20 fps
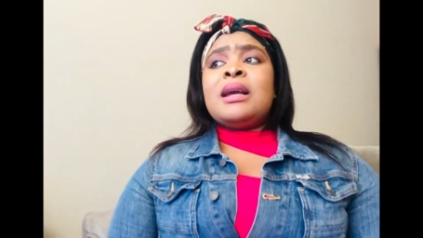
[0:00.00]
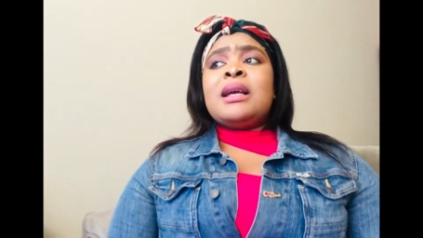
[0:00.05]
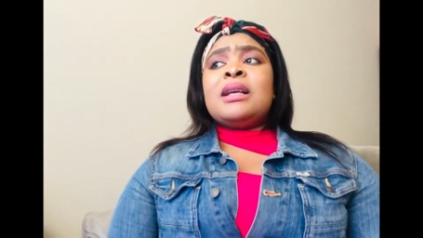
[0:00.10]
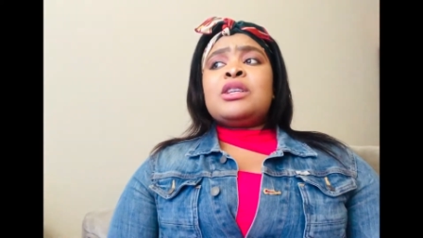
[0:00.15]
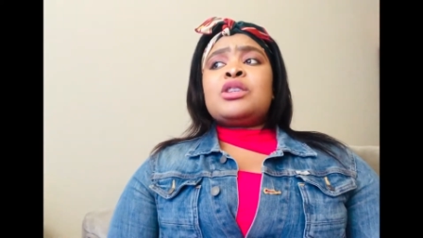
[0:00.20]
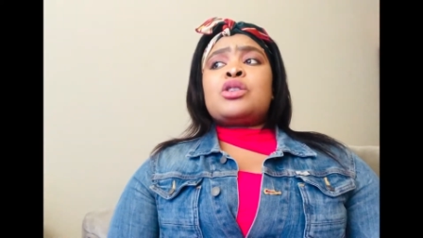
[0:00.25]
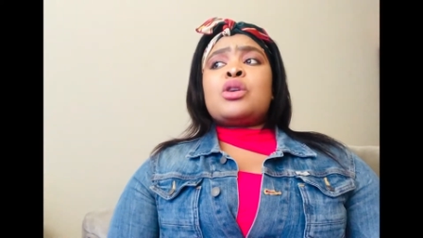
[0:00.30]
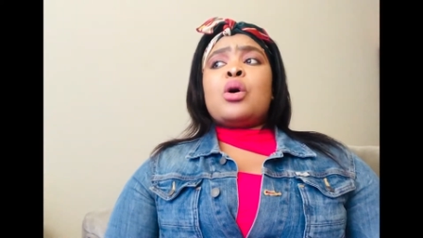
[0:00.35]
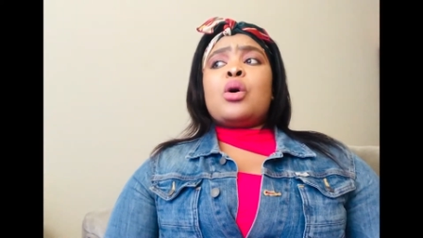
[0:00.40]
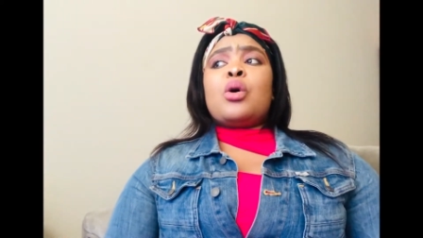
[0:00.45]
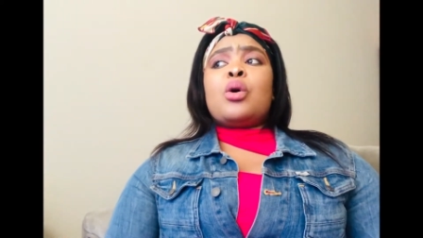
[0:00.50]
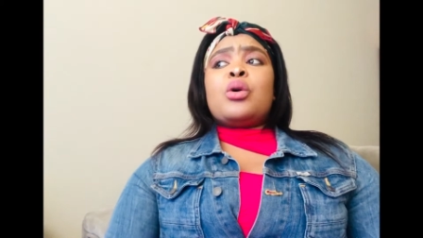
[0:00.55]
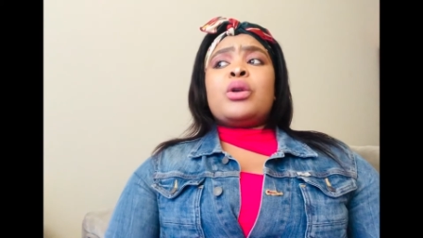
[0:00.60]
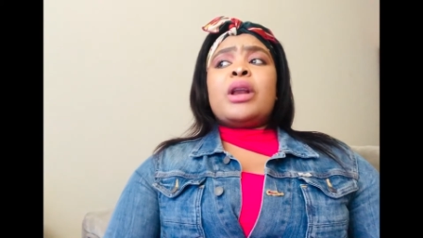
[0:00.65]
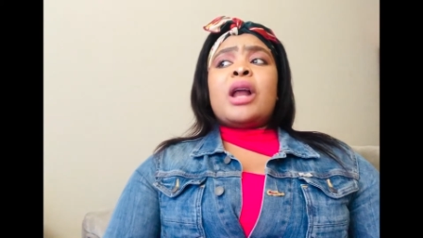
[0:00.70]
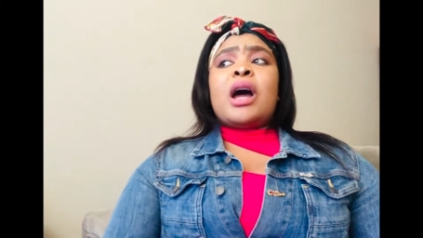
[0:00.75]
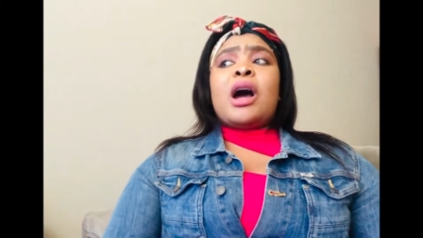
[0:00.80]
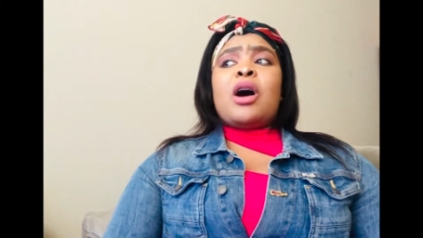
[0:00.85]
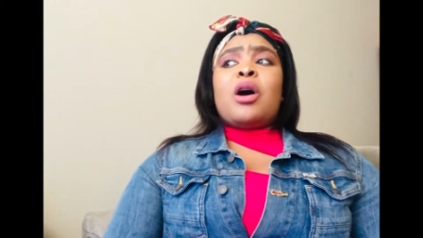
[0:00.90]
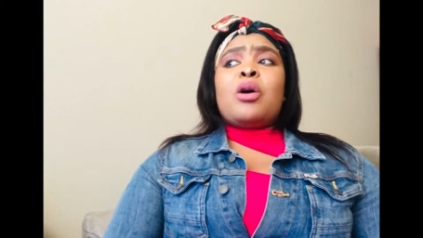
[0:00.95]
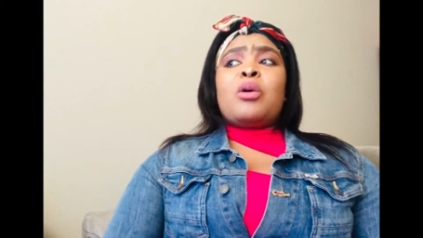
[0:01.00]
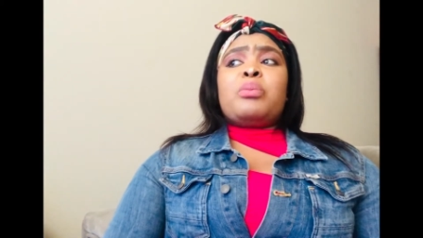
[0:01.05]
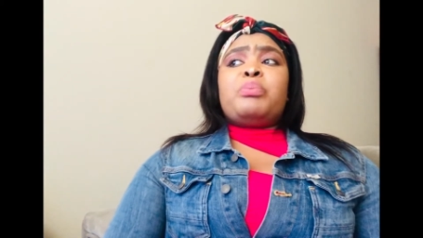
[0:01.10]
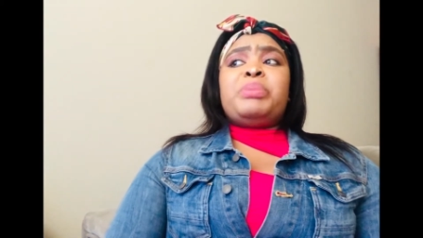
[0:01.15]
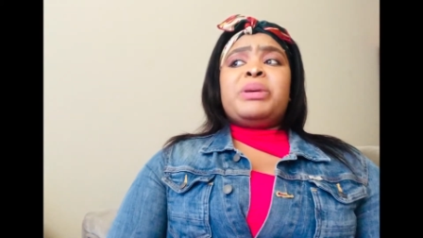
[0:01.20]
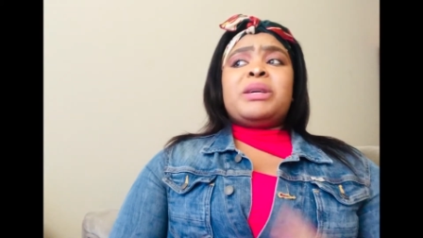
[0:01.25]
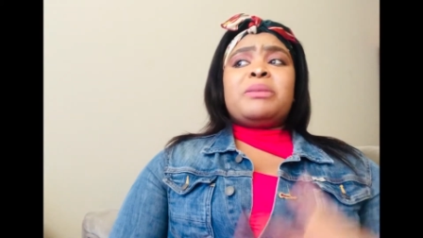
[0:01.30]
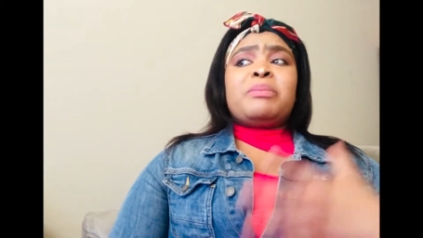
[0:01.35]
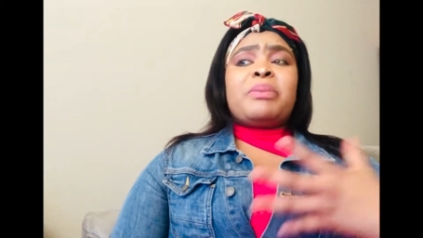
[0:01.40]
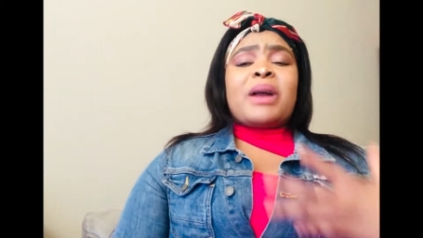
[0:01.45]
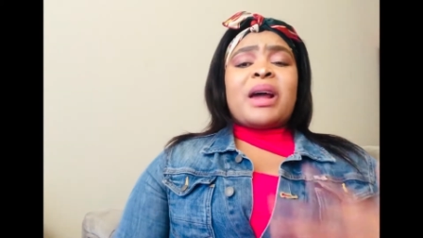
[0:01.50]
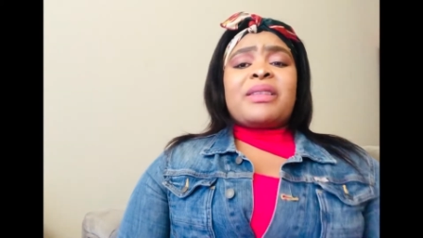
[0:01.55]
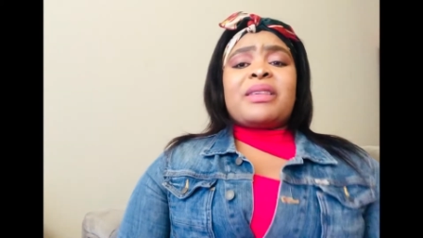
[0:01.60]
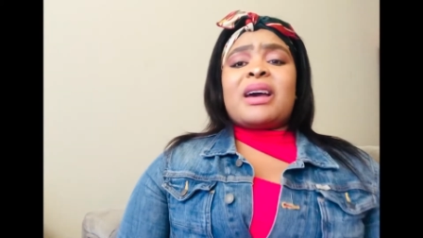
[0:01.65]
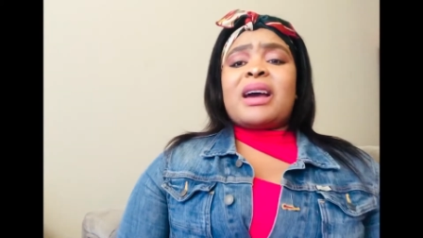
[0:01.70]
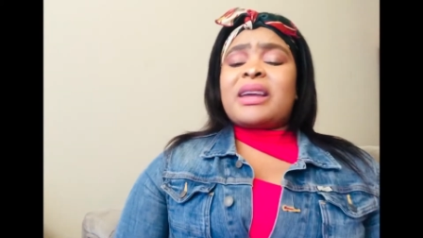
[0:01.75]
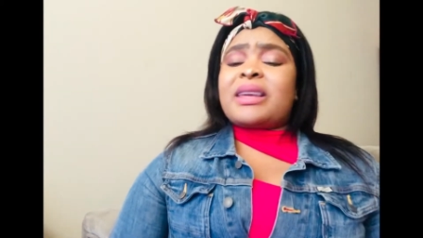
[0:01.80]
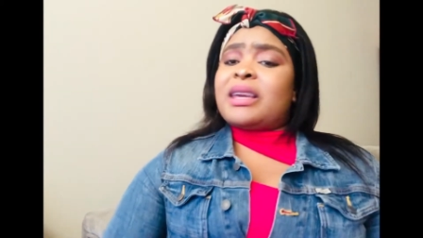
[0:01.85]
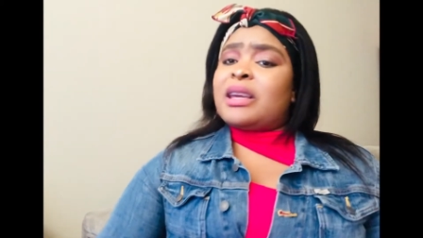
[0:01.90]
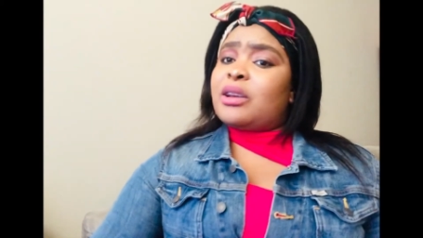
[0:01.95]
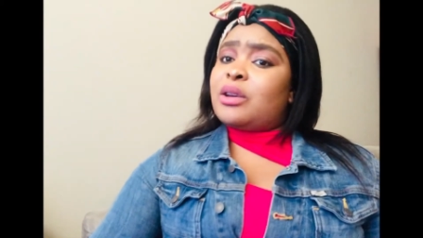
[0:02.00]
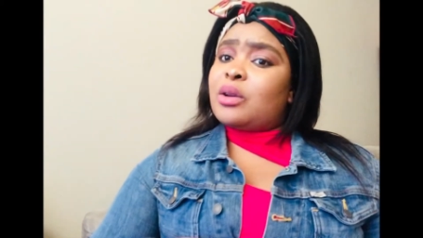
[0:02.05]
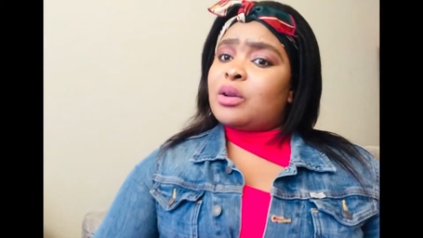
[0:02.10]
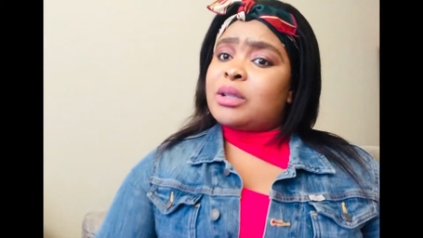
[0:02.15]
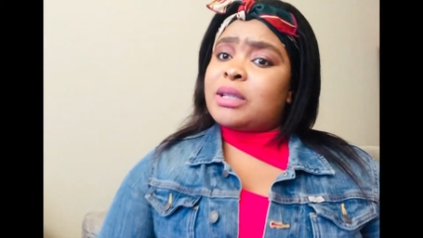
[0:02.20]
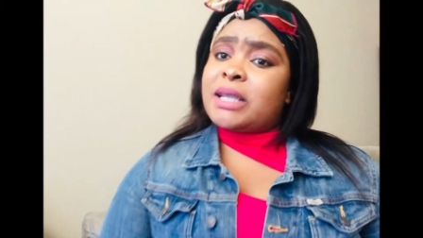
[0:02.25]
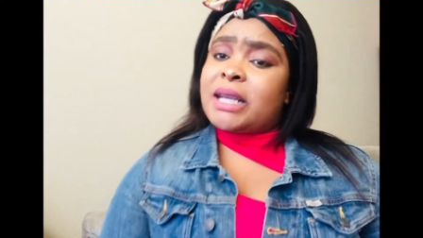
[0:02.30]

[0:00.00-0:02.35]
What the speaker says: so now Big Brother cannot